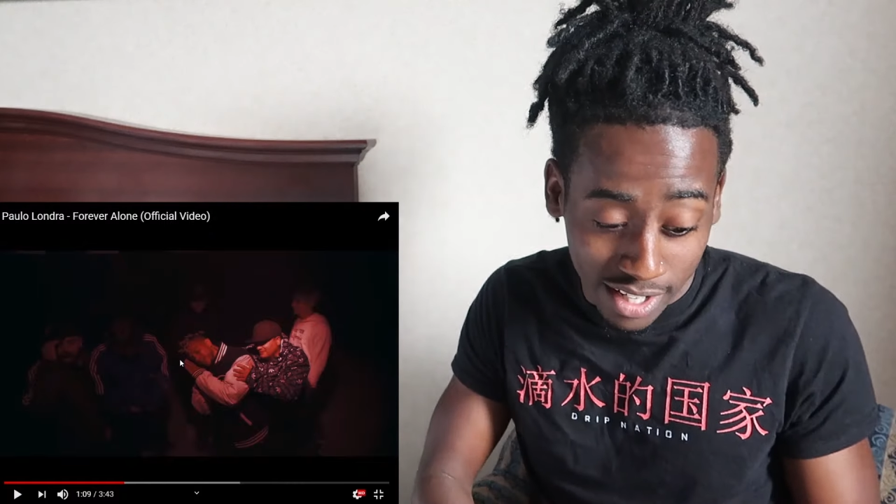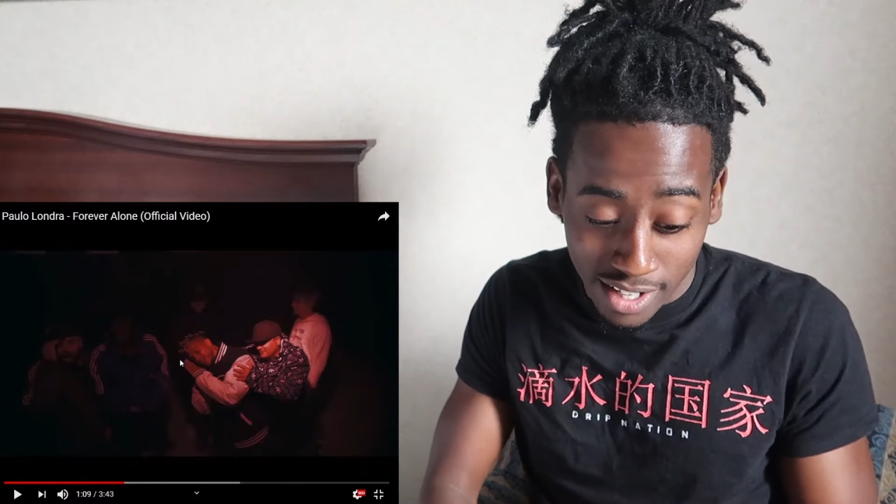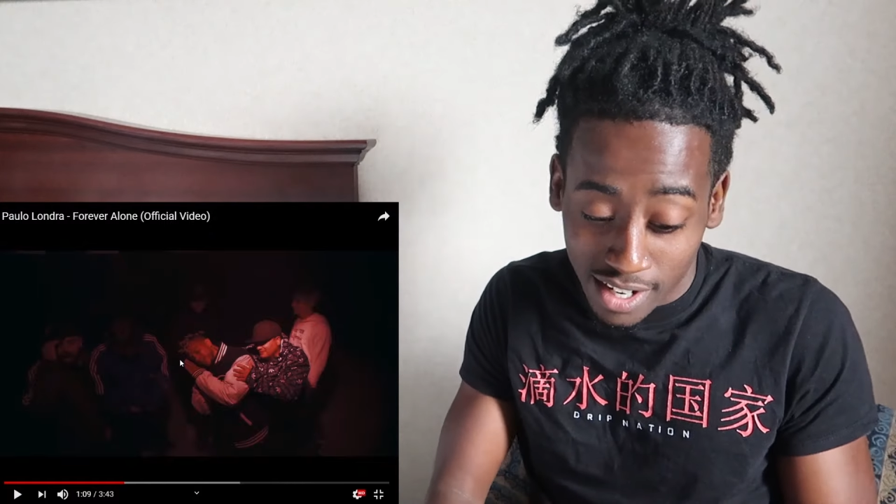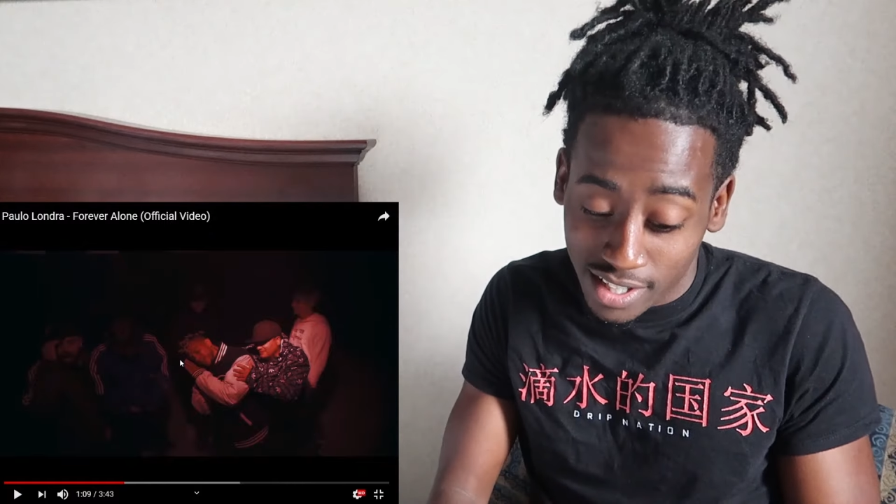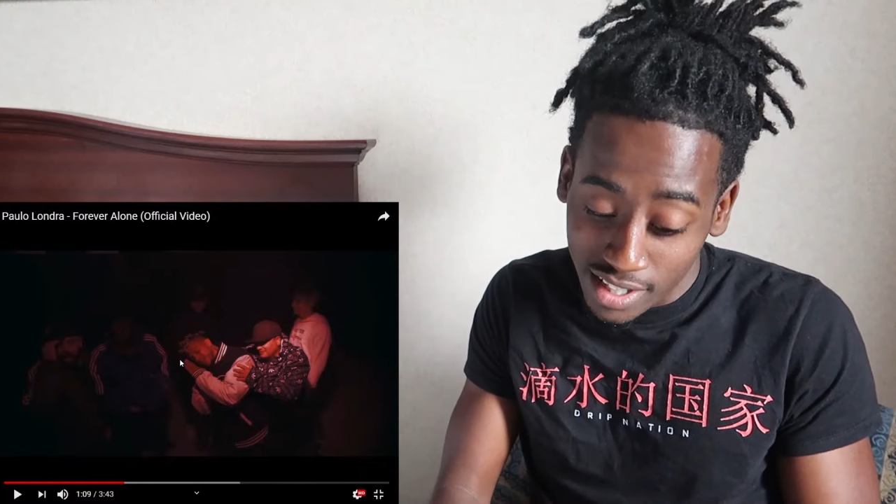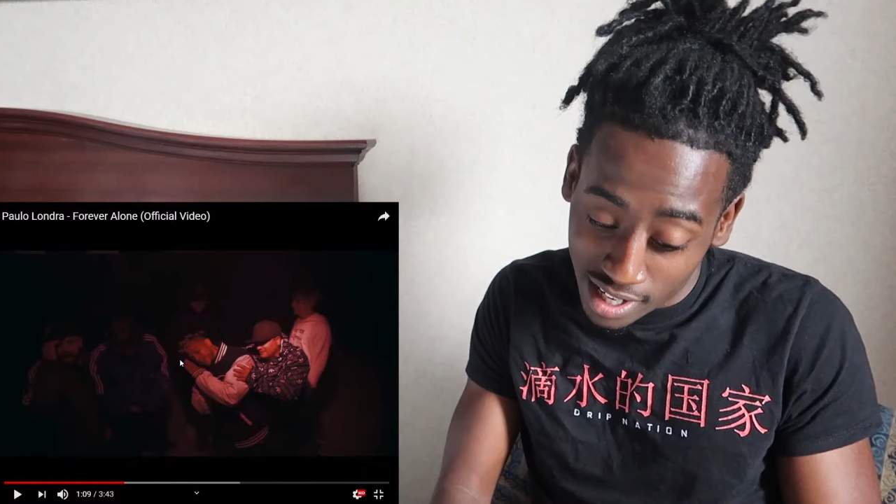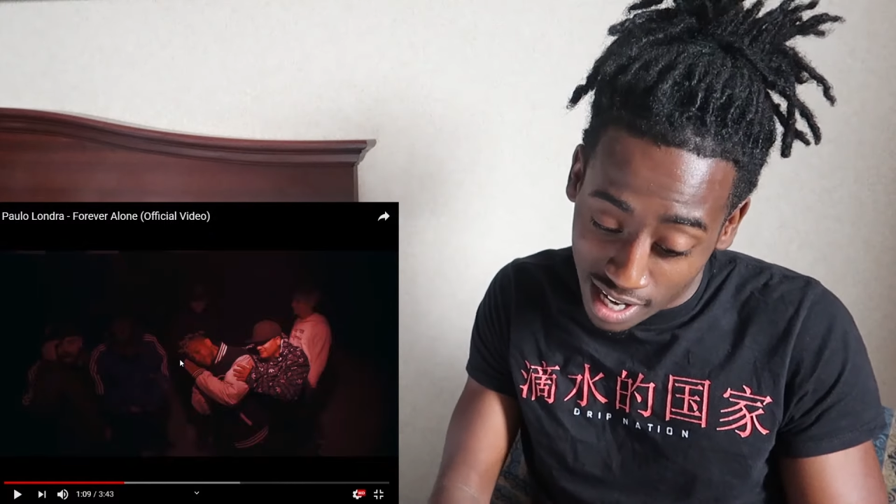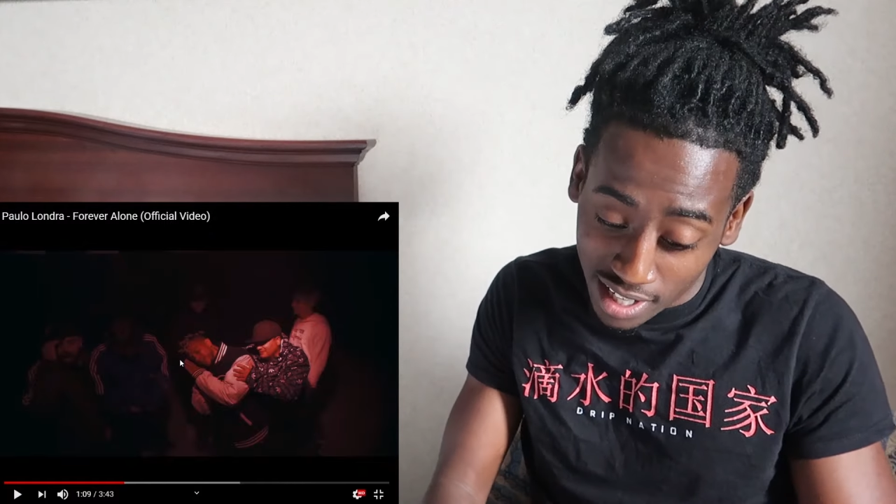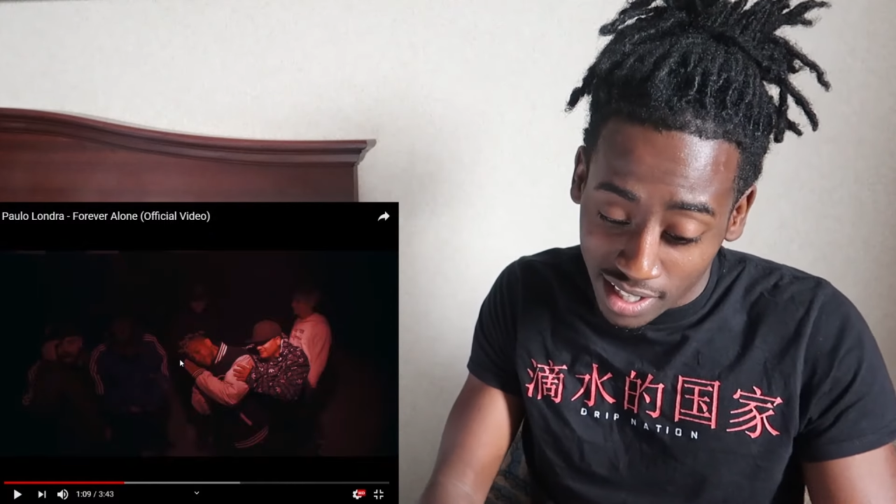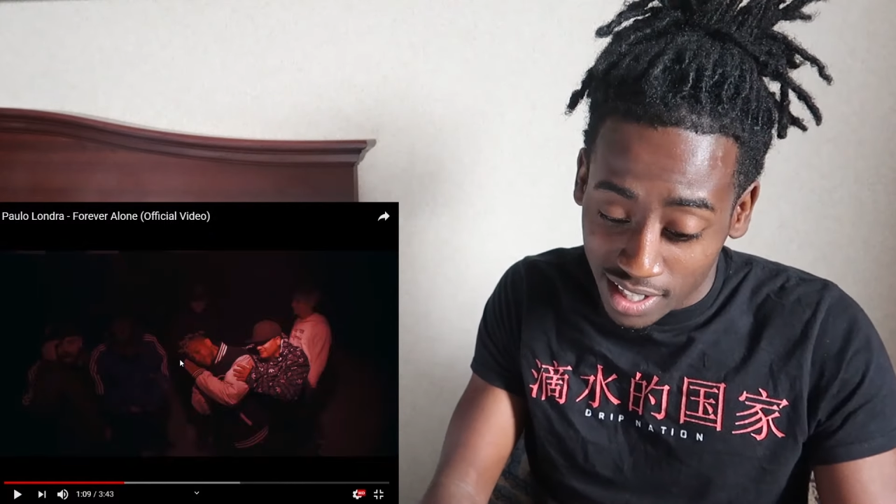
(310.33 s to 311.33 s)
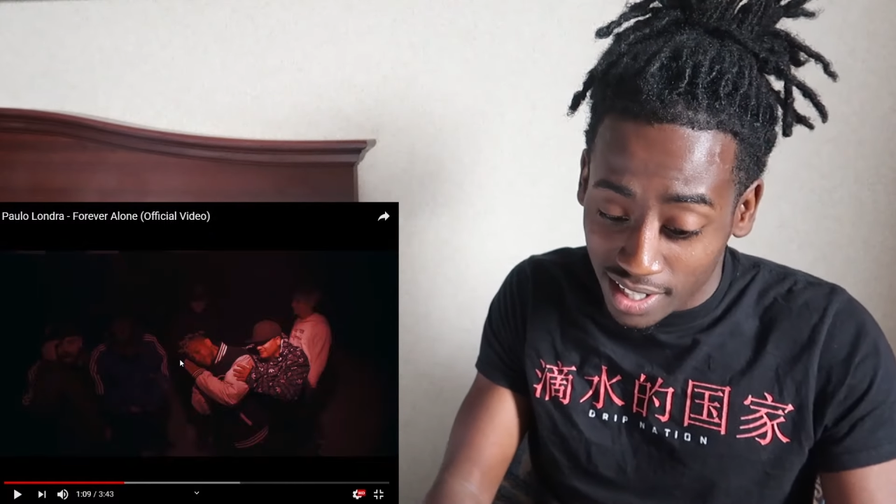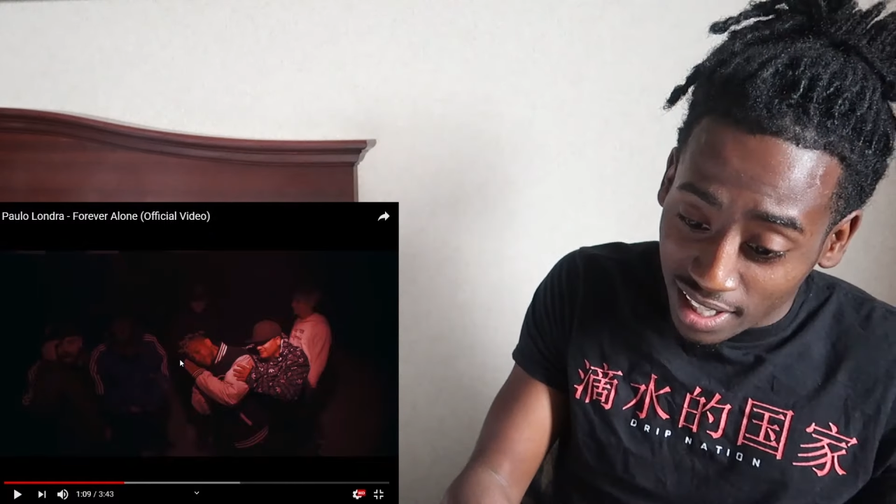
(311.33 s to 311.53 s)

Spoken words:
you know what I'm saying?